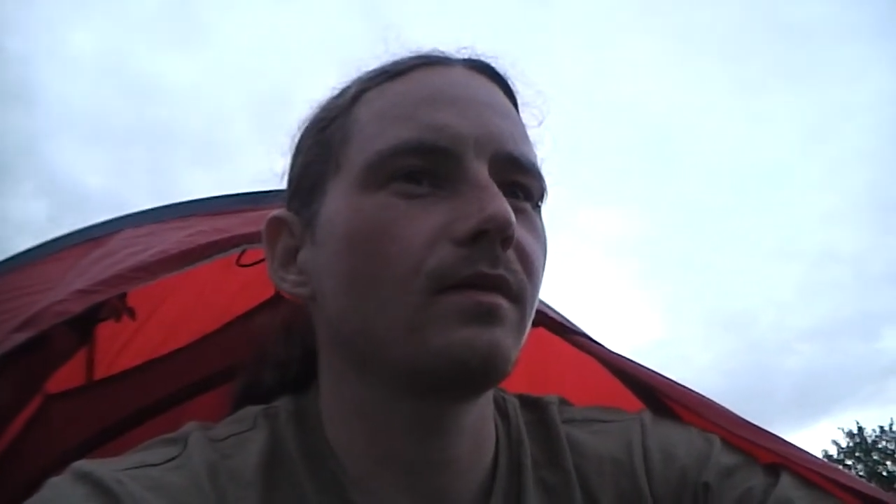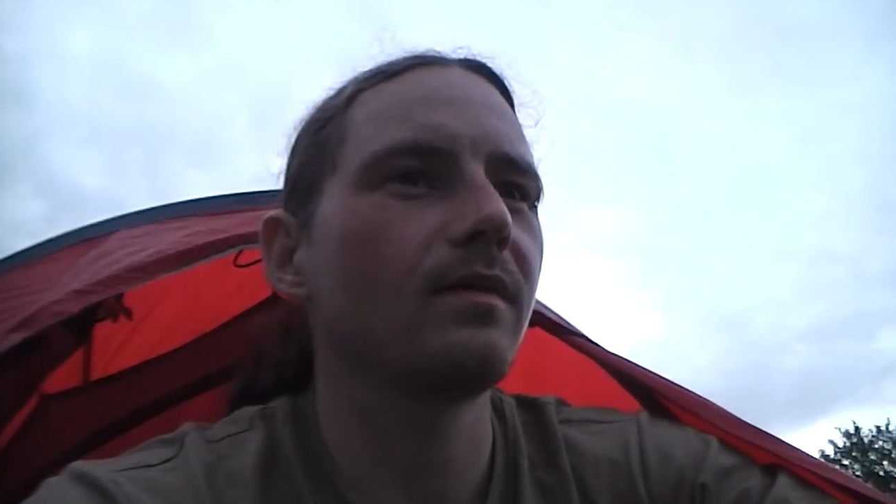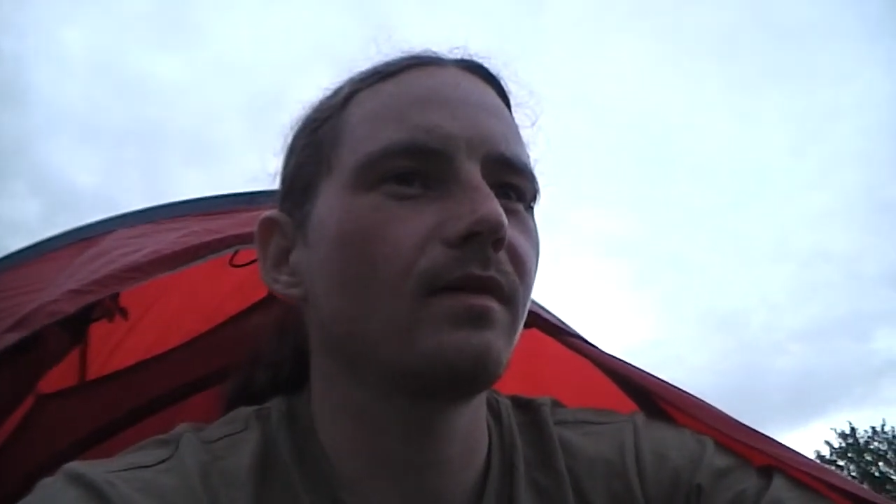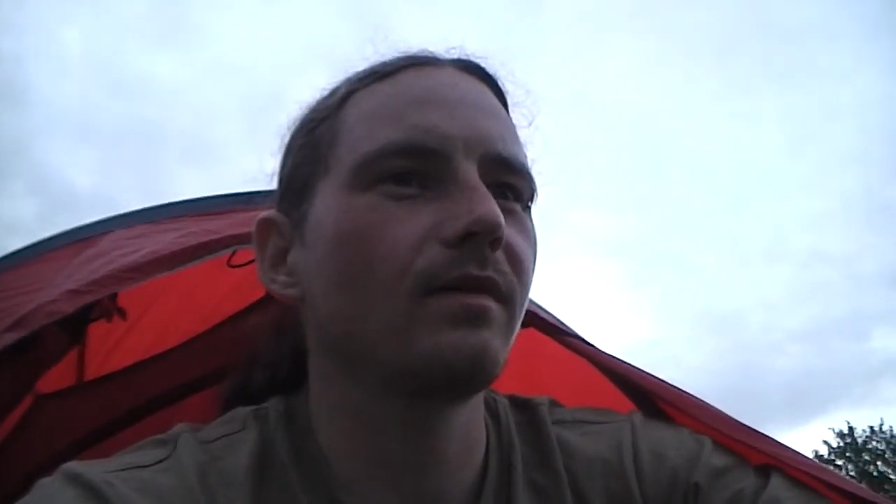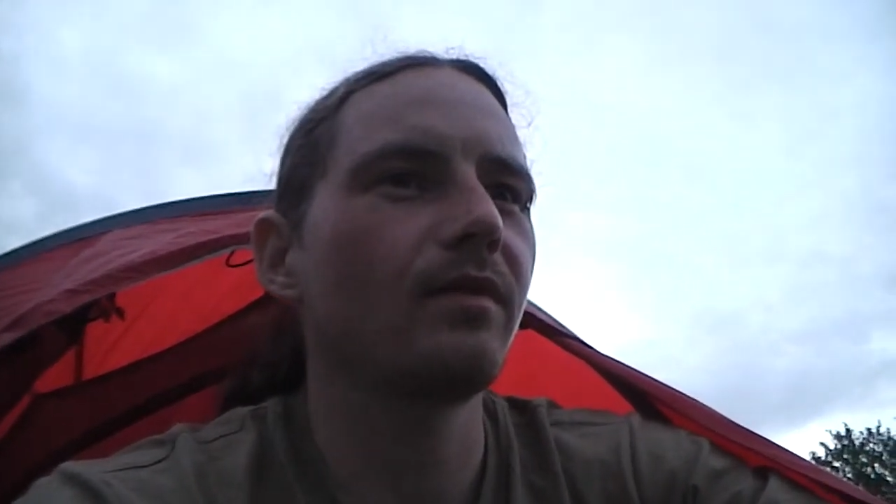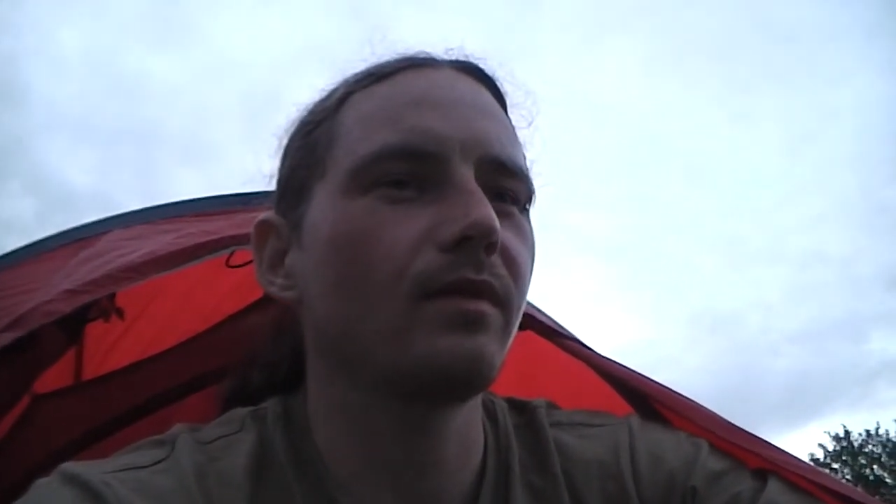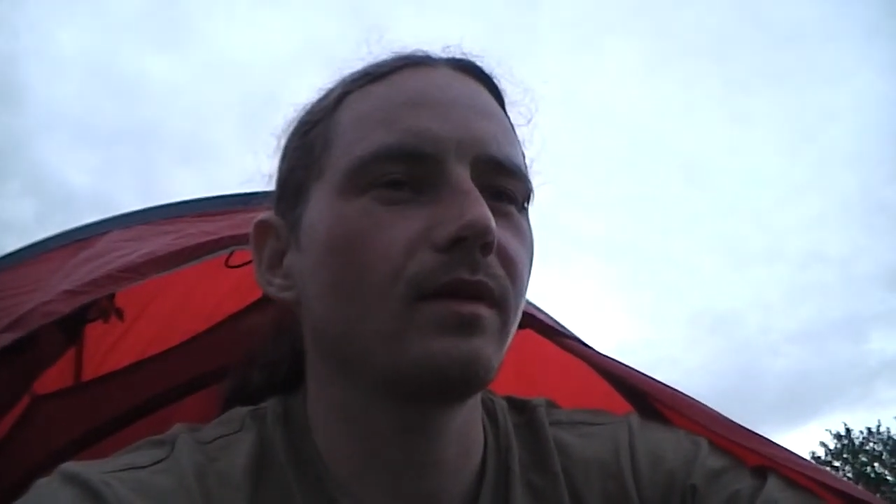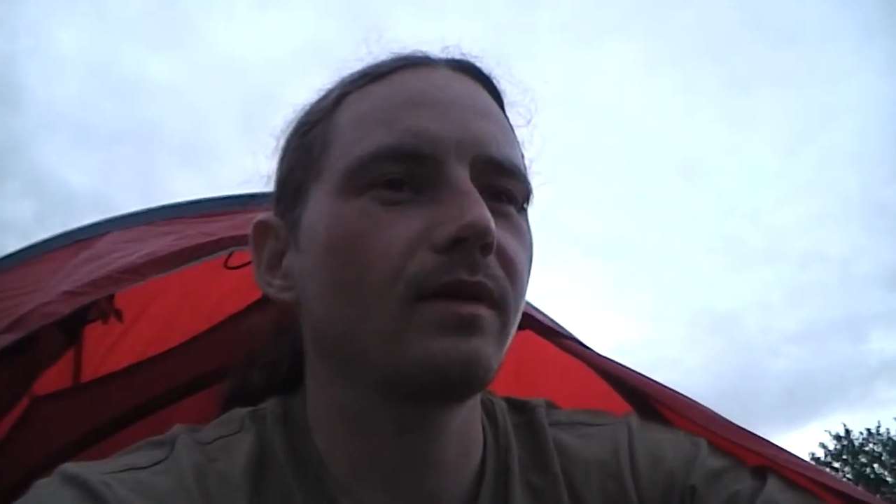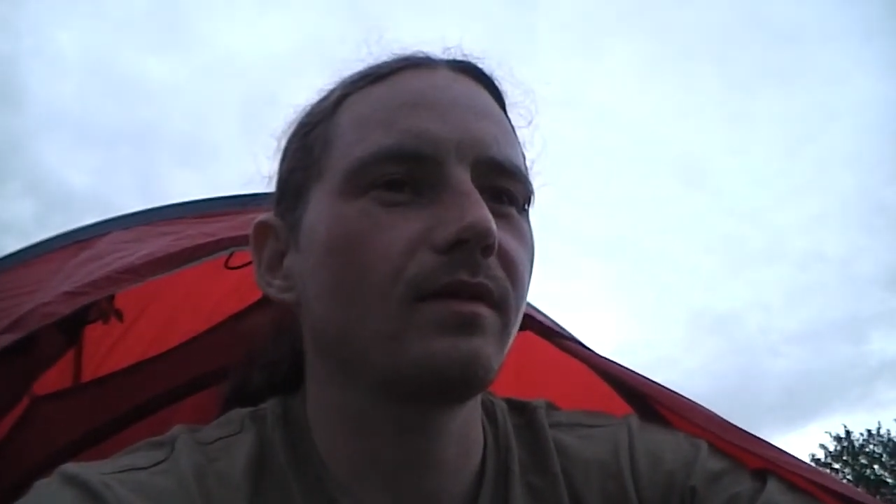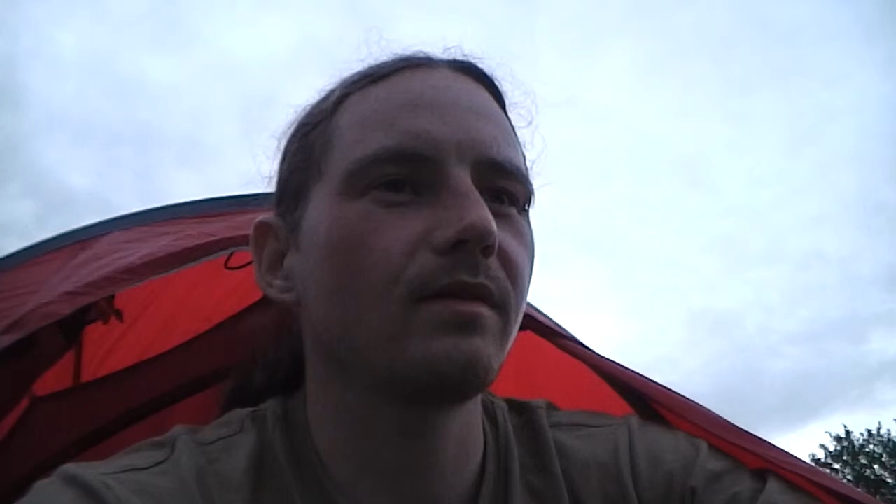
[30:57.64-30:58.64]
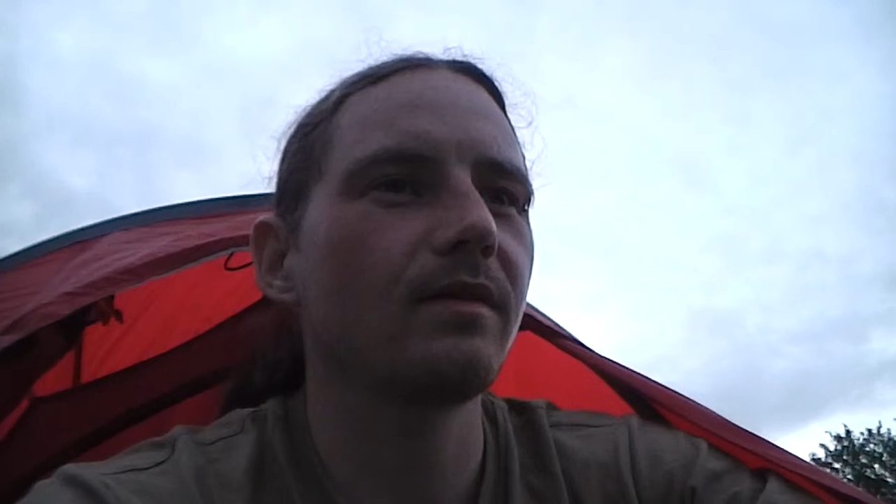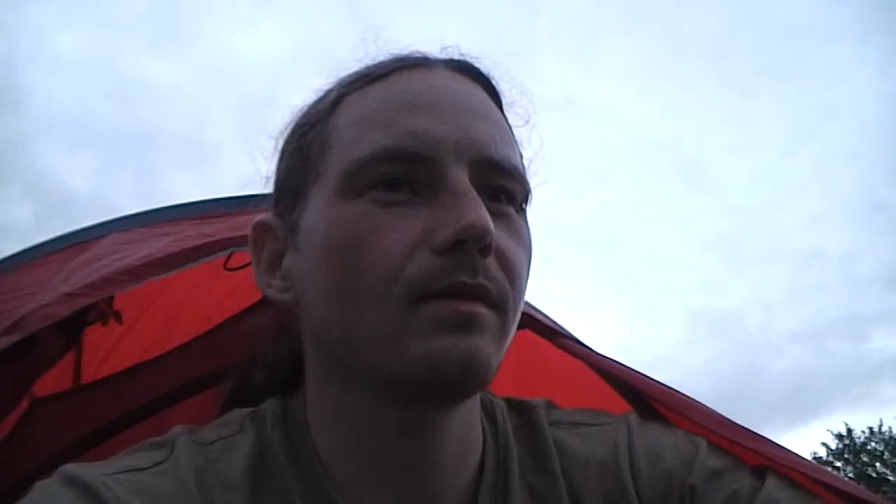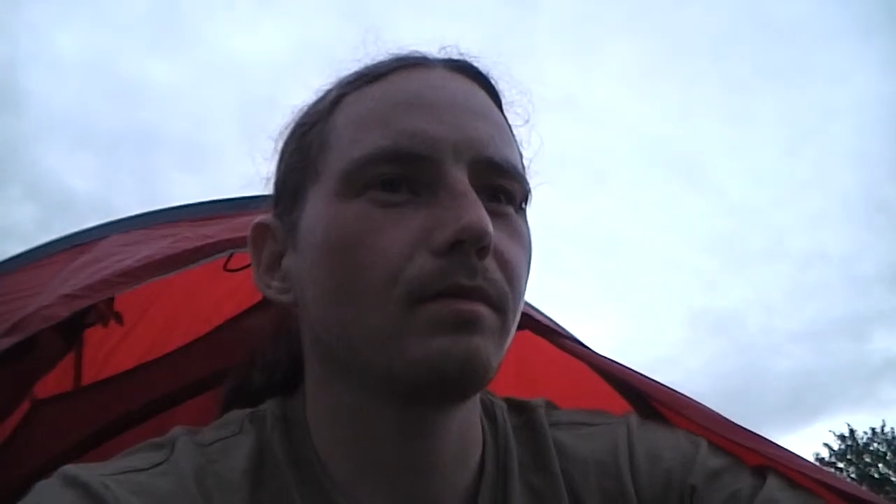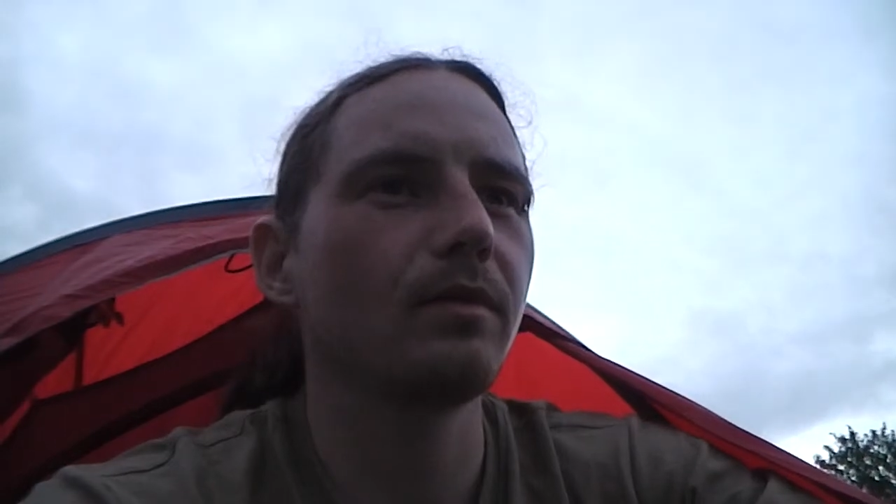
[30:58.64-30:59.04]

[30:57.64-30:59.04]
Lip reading: see if I can get to